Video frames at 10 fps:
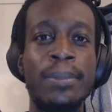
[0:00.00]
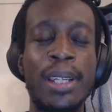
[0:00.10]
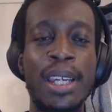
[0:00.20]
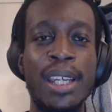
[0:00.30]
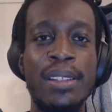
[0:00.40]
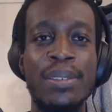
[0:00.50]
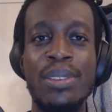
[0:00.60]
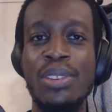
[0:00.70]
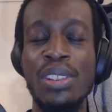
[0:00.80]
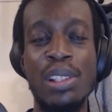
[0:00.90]
and
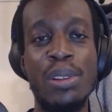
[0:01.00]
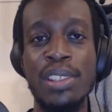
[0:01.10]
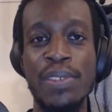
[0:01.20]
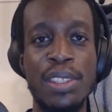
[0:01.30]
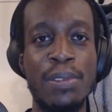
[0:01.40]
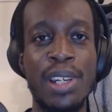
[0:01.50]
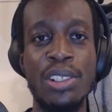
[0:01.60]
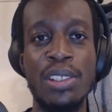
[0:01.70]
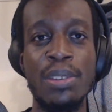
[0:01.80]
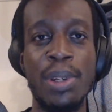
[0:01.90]
just lots of
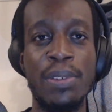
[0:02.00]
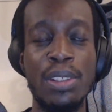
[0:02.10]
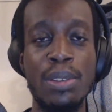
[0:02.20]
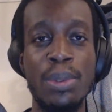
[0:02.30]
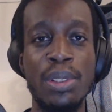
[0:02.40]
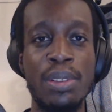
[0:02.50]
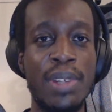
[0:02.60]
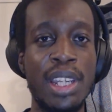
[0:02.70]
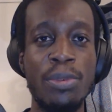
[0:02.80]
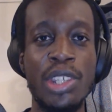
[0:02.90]
interactions, whether it's talking to
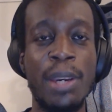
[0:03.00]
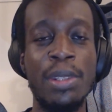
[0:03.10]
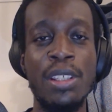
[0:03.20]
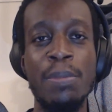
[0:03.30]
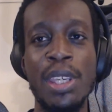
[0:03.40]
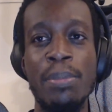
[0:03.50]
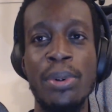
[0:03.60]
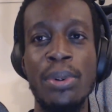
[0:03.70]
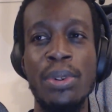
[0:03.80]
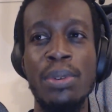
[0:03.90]
random Japanese
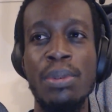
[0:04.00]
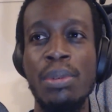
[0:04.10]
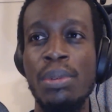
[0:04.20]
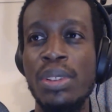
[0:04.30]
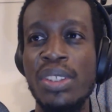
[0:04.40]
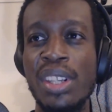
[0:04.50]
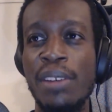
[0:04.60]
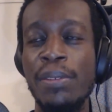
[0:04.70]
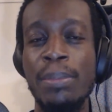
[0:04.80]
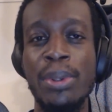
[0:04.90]
people,
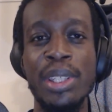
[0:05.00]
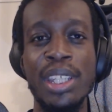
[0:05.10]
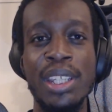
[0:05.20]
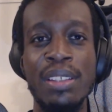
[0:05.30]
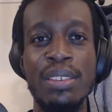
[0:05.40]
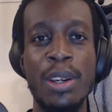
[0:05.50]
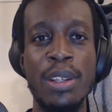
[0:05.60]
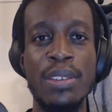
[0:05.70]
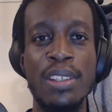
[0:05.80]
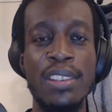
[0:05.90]
staff employees,
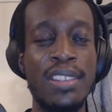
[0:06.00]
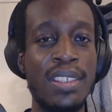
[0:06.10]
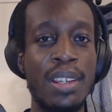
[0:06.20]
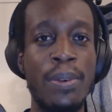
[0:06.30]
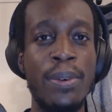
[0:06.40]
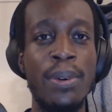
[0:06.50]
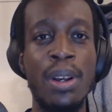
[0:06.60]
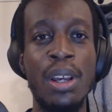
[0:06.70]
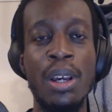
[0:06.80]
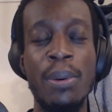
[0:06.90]
going to the city hall
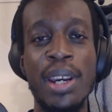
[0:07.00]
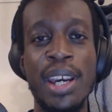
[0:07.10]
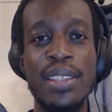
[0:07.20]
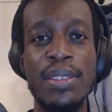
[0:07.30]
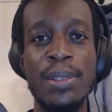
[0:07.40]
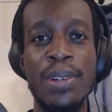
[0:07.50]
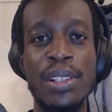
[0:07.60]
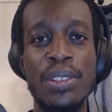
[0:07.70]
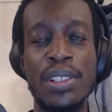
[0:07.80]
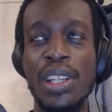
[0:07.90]
where I had to do
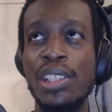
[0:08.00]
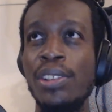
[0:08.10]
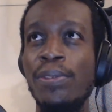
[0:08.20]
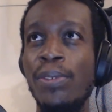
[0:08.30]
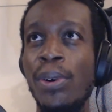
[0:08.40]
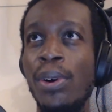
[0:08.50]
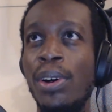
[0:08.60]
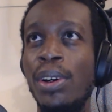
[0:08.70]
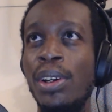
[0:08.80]
registration for,